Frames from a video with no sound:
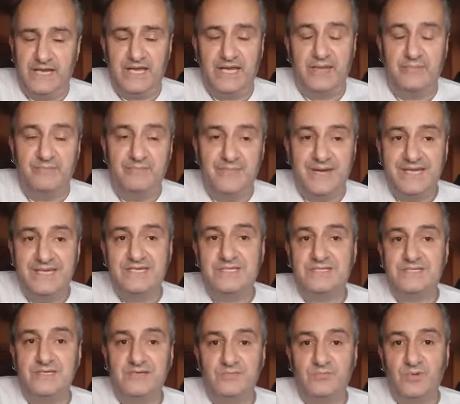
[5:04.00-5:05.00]
An
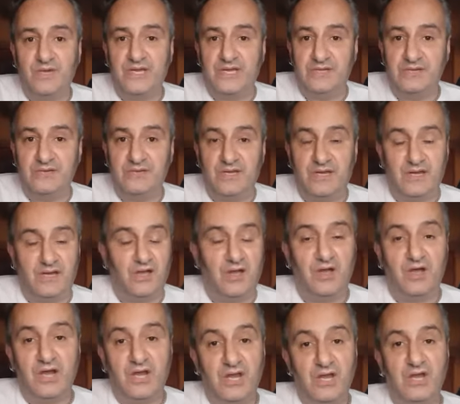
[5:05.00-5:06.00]
amazing win, a
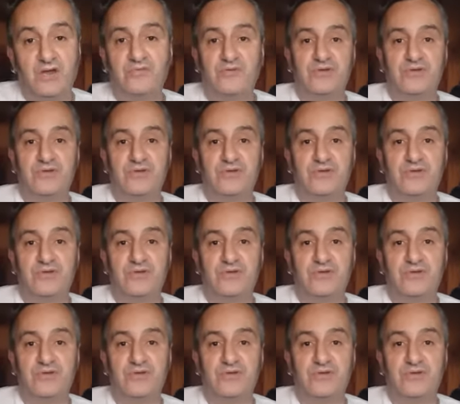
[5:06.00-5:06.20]
highlight